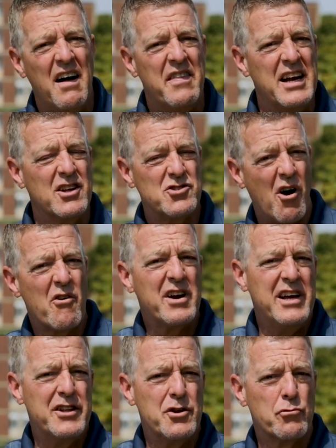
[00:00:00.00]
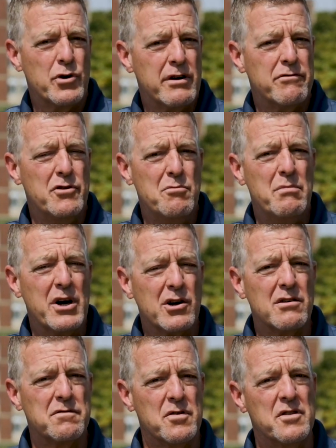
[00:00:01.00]
that it's already in the rearview
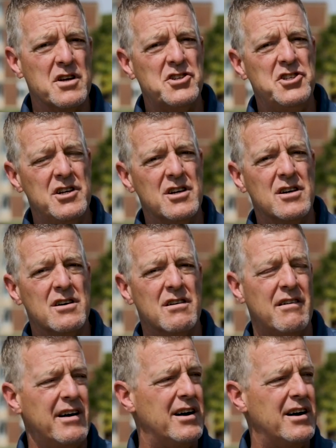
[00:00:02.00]
mirror for this year?